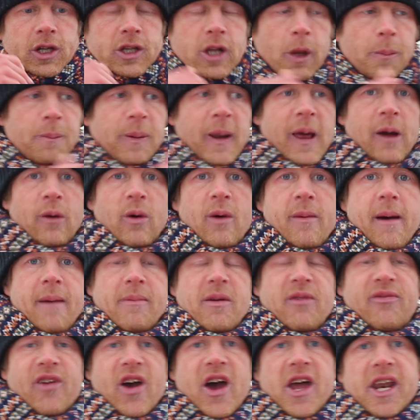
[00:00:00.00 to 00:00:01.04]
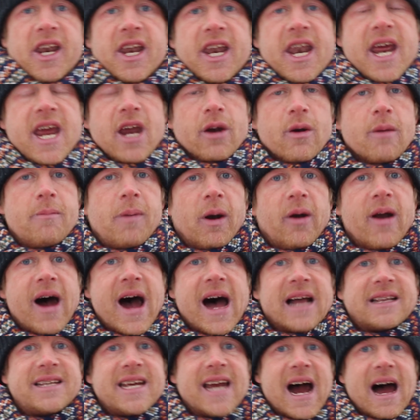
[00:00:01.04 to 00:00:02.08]
They'll play with maybe Vurnon Anita and
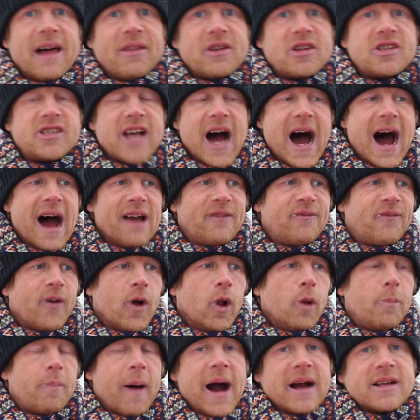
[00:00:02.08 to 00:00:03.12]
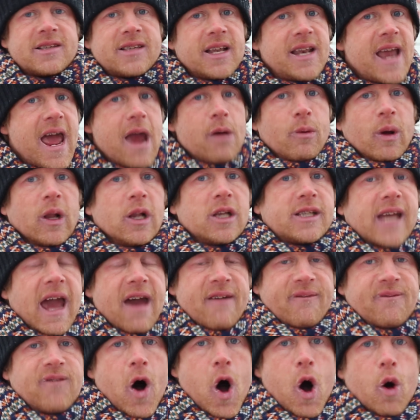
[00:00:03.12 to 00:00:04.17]
Berardi either side, full backs, and they will
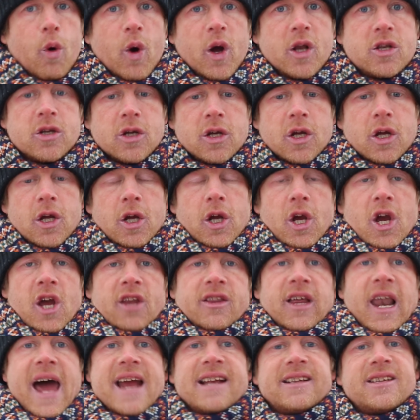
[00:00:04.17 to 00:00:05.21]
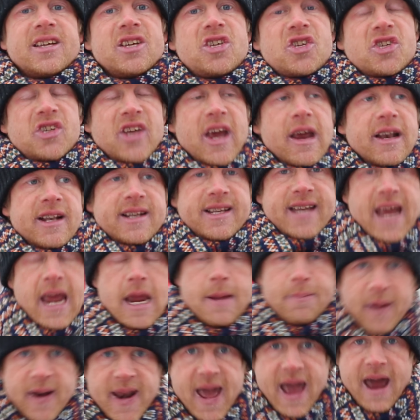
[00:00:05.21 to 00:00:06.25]
get forward. They like to sit
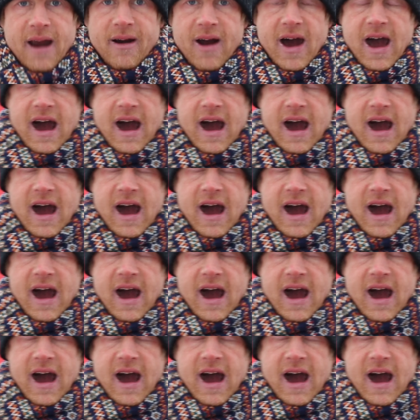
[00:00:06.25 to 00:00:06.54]
deep in their